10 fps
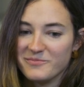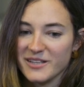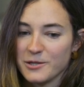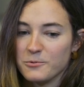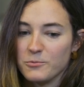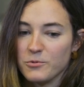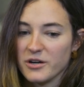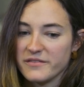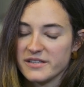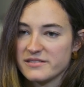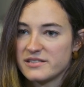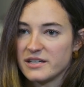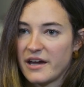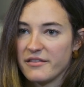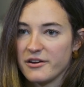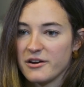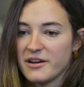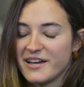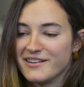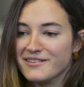like, we're in this together.
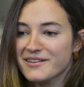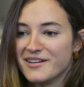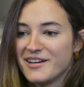And